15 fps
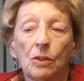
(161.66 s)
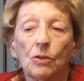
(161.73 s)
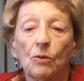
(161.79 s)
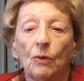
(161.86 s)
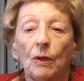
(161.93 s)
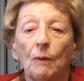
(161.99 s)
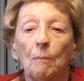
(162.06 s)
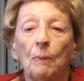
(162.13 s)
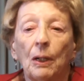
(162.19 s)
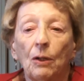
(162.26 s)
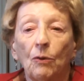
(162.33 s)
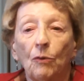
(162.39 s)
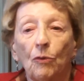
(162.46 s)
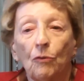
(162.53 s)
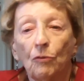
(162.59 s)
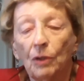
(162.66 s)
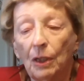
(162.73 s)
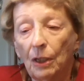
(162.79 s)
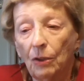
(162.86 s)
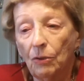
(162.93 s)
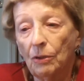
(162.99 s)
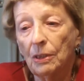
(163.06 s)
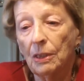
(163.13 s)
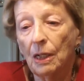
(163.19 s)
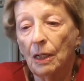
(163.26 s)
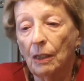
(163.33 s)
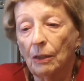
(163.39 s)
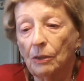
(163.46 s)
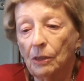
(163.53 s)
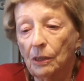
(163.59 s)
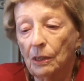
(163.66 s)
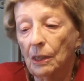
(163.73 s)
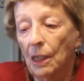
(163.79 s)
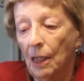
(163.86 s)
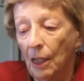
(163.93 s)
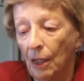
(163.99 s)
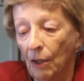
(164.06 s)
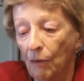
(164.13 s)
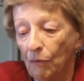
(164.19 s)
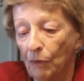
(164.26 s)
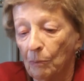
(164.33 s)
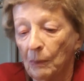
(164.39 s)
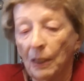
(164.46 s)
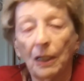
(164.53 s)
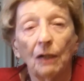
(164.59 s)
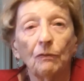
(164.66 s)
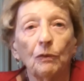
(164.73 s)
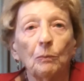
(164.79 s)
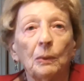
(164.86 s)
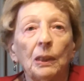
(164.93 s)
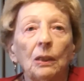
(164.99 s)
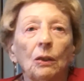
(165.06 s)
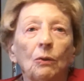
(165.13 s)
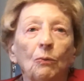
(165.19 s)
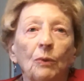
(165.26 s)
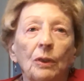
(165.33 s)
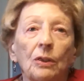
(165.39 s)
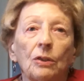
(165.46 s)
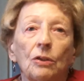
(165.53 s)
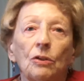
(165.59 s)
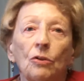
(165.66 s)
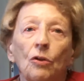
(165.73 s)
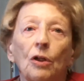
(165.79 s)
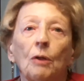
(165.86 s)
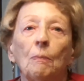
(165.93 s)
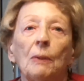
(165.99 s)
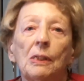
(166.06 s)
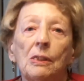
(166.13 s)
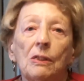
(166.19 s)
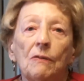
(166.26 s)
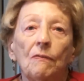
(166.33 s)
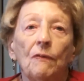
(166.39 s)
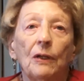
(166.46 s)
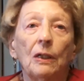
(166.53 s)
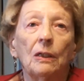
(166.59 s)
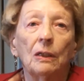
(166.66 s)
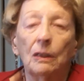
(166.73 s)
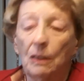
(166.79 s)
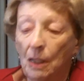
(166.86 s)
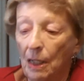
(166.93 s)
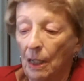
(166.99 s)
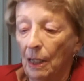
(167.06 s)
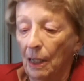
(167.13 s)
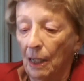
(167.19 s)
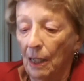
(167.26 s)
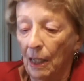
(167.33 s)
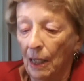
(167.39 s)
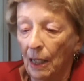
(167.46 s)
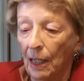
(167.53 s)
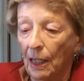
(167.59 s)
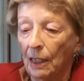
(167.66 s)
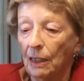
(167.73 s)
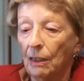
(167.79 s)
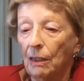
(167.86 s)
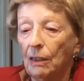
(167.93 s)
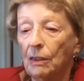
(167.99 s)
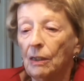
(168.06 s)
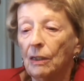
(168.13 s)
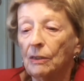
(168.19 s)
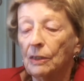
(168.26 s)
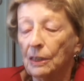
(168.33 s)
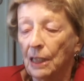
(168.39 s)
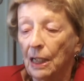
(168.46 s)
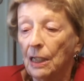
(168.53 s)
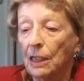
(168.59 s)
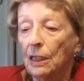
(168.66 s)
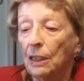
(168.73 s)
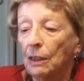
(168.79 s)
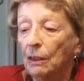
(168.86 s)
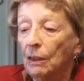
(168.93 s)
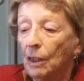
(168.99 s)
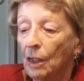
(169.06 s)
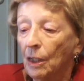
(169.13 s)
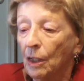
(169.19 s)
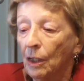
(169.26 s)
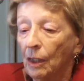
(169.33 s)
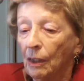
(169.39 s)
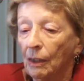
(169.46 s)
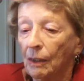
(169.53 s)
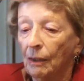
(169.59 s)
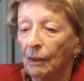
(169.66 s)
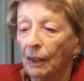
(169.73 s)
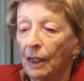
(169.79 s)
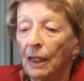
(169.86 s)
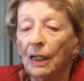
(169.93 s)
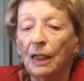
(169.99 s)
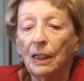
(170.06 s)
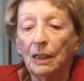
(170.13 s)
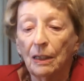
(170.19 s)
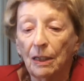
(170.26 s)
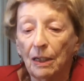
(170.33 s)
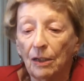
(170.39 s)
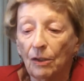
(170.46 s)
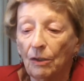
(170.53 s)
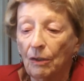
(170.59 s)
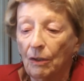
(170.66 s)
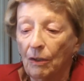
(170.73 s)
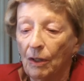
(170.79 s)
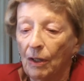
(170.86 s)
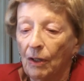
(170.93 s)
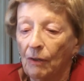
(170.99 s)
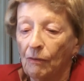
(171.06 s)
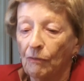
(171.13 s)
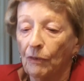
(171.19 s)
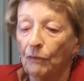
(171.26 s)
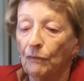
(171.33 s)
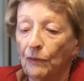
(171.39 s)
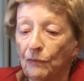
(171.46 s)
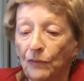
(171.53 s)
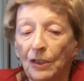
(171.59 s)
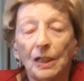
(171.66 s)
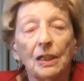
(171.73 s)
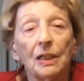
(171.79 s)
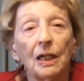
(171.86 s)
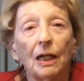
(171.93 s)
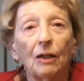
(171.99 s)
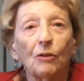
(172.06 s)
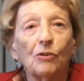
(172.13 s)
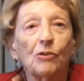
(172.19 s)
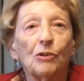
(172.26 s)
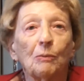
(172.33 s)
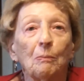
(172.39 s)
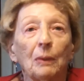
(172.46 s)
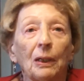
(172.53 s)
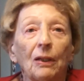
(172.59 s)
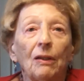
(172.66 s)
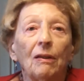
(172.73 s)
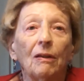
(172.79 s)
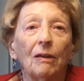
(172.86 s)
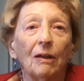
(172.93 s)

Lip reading: So I borrowed $300 from the government, went to York, Pennsylvania, and stayed at an inn there for $15 a month,